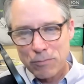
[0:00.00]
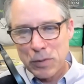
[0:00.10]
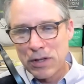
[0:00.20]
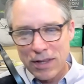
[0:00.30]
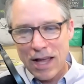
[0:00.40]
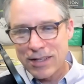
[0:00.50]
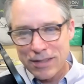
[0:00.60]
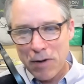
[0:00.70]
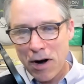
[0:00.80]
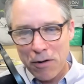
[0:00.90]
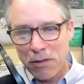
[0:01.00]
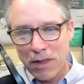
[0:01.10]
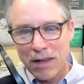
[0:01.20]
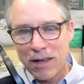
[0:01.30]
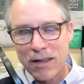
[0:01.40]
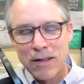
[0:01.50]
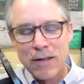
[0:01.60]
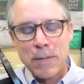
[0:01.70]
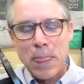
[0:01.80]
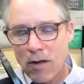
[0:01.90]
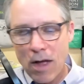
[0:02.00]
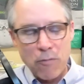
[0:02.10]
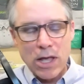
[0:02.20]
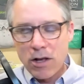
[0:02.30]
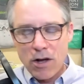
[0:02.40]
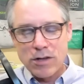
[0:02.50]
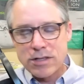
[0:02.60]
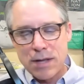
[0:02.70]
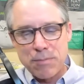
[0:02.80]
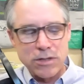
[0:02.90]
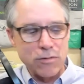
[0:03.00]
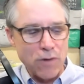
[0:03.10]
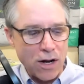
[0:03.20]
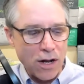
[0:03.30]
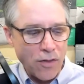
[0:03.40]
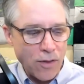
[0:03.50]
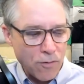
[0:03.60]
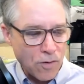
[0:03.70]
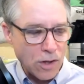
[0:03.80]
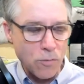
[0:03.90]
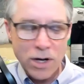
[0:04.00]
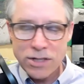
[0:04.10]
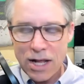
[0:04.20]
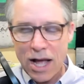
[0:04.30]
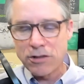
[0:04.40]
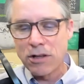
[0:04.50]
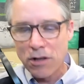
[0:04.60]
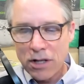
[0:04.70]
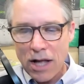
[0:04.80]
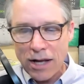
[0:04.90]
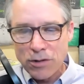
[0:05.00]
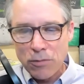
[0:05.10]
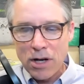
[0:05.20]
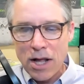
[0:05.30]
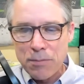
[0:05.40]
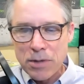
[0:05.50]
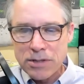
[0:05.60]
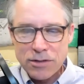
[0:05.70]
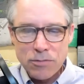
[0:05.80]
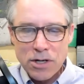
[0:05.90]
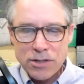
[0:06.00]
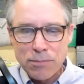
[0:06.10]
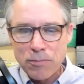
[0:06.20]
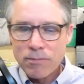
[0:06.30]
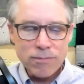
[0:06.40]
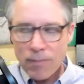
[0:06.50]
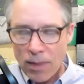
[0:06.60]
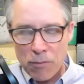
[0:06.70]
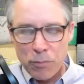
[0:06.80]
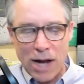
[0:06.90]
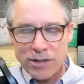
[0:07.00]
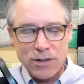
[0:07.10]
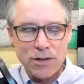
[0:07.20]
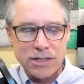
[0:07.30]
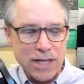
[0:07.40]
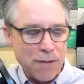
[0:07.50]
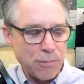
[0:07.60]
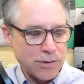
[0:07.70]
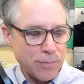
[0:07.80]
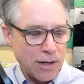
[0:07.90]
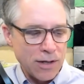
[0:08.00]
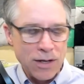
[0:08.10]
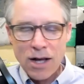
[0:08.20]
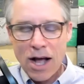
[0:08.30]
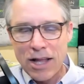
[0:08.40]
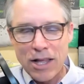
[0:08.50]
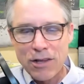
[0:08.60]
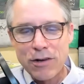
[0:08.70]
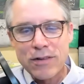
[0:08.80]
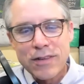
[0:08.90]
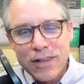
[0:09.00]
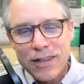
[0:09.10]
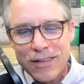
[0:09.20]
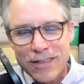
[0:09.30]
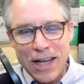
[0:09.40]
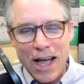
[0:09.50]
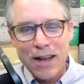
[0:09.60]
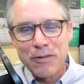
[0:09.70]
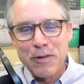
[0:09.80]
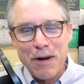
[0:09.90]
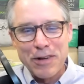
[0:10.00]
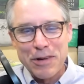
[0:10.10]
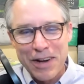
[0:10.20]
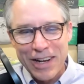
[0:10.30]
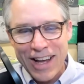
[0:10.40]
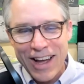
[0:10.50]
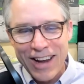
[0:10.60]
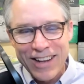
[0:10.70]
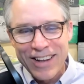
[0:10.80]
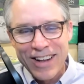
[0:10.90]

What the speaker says: building that tomorrow thing. And we can go as deep as you want on what does it actually look like to work on the business? What are some practical examples? But I'll let you guide wherever you want to guide.